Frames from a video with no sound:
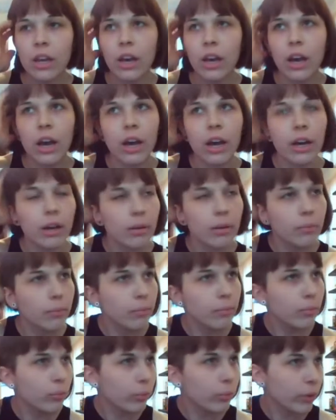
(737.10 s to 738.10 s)

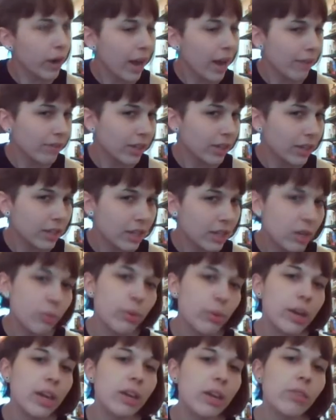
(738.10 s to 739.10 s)
We're having a heat
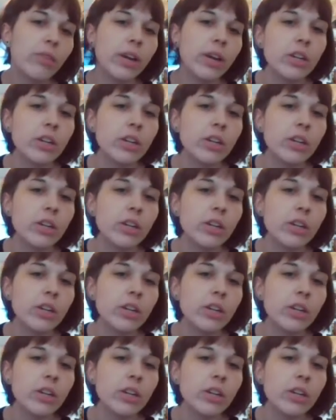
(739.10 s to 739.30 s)
wave.